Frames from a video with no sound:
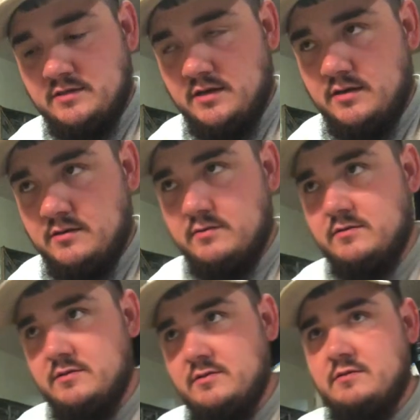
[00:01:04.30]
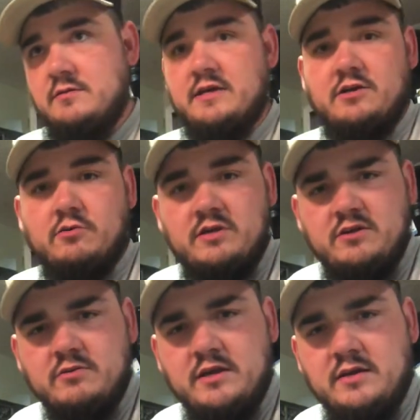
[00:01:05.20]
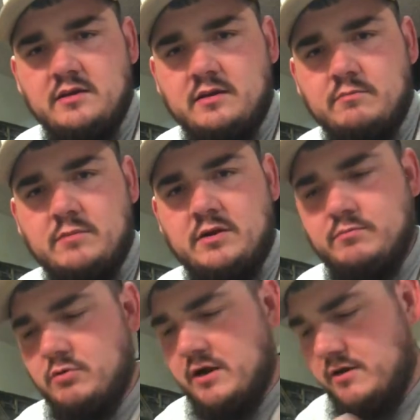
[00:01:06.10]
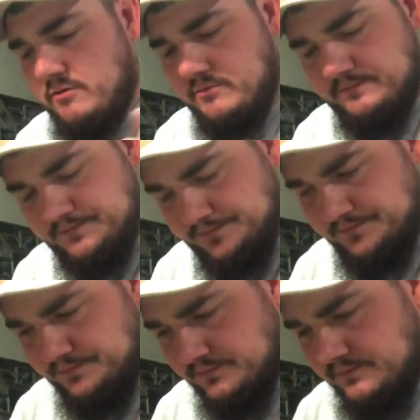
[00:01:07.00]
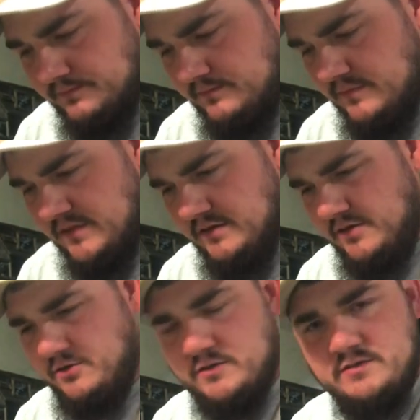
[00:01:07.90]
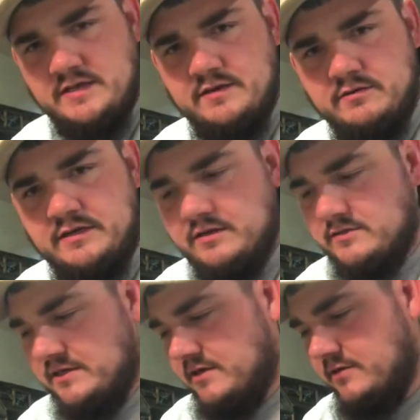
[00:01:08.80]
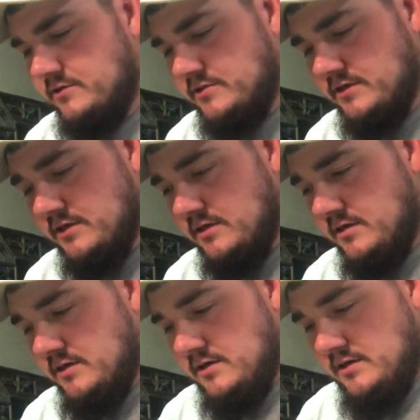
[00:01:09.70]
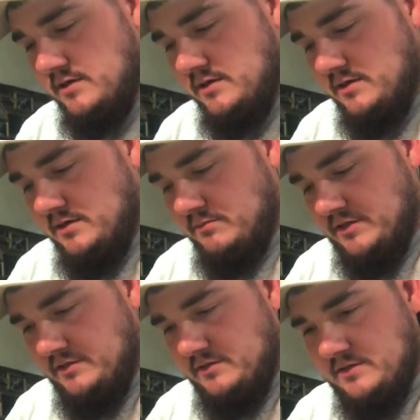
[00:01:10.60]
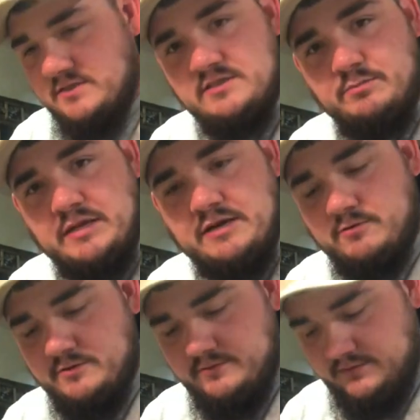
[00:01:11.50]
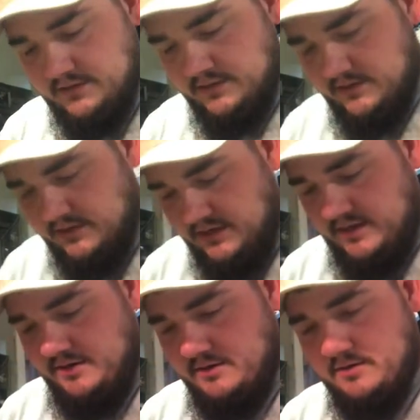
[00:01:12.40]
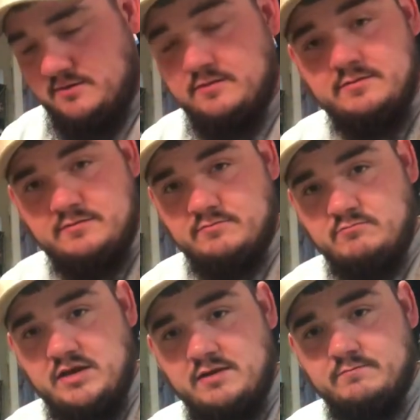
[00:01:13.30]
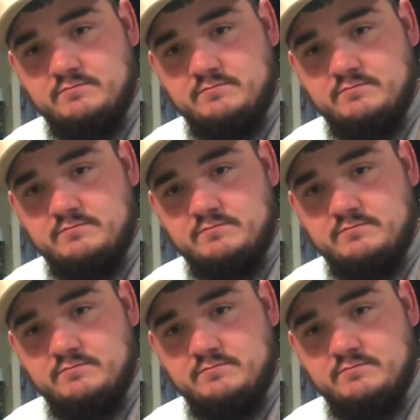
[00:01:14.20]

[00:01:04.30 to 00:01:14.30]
like an OD green and a brown, you know, the standard Kel-Tec colors. But this is the black one, and yeah,